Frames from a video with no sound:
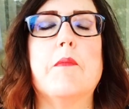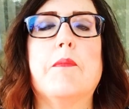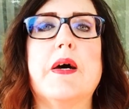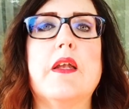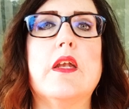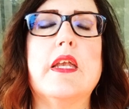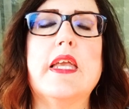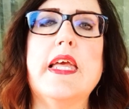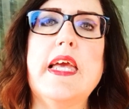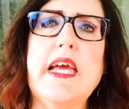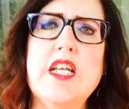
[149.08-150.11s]
But
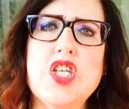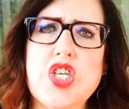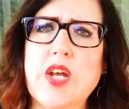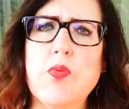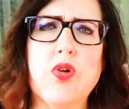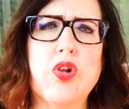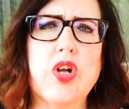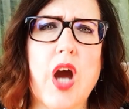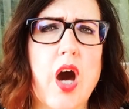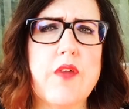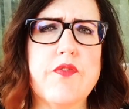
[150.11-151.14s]
in general
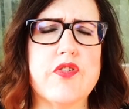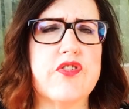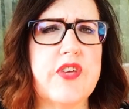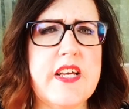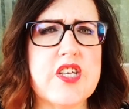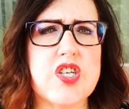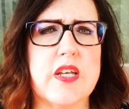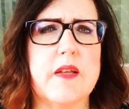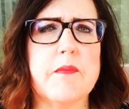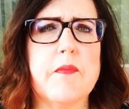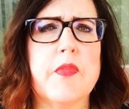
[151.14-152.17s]

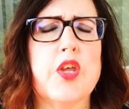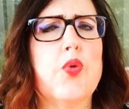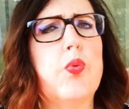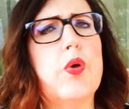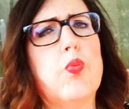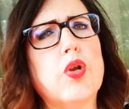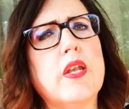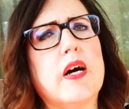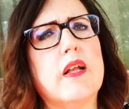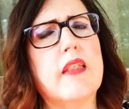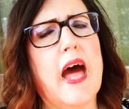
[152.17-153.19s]
conversation, we wouldn't
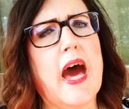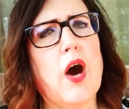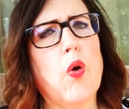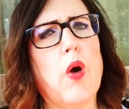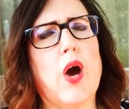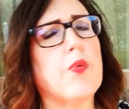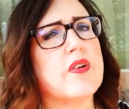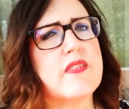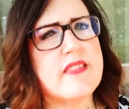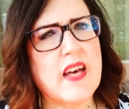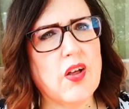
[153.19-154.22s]
allow
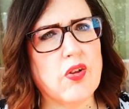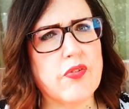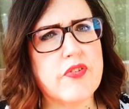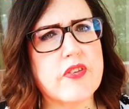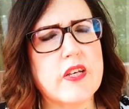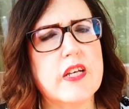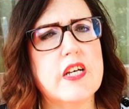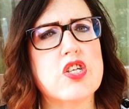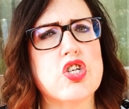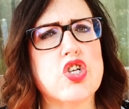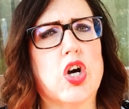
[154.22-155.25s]
ourselves
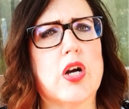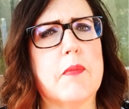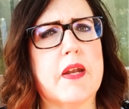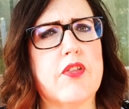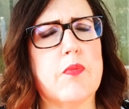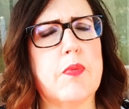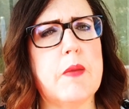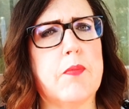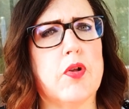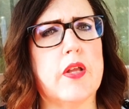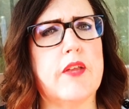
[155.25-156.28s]
to talk about other
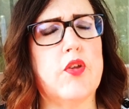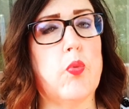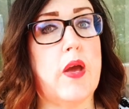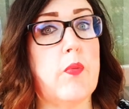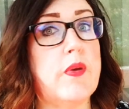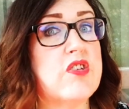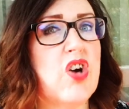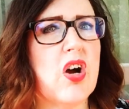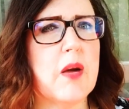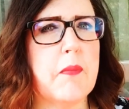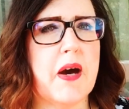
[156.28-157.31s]
people in the way we
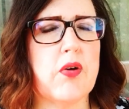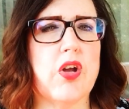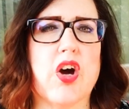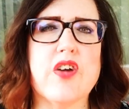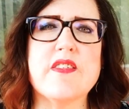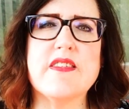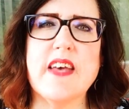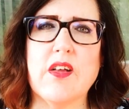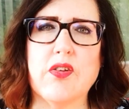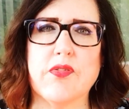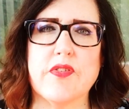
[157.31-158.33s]
talk about
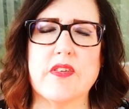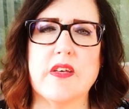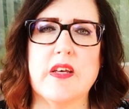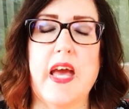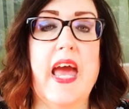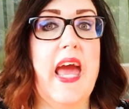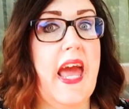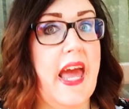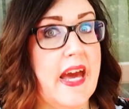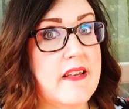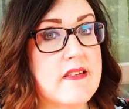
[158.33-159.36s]
ourselves.
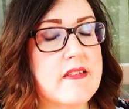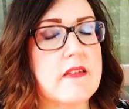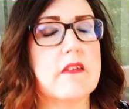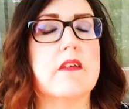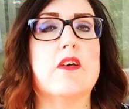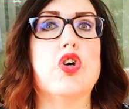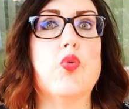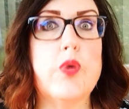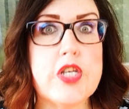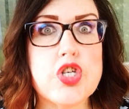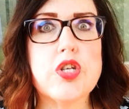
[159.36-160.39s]
And
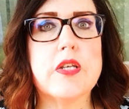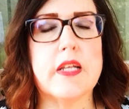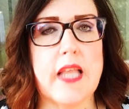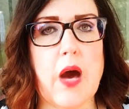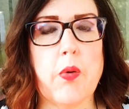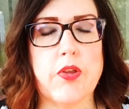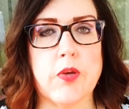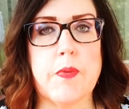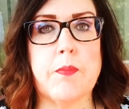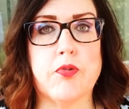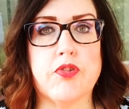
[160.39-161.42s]
we shouldn't allow other
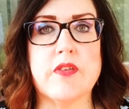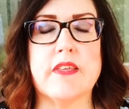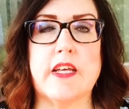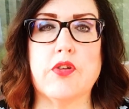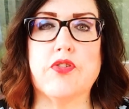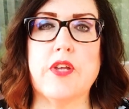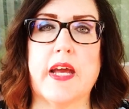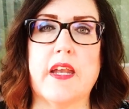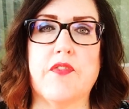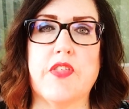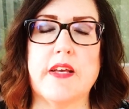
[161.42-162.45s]
people to say those
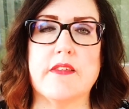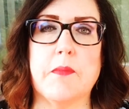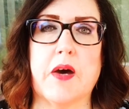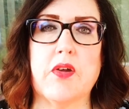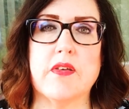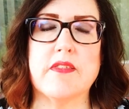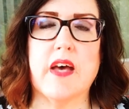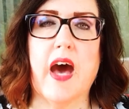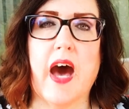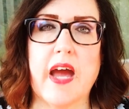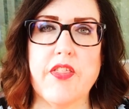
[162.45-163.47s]
negative things about us
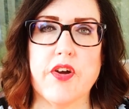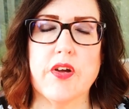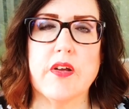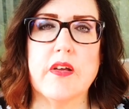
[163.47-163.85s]
either.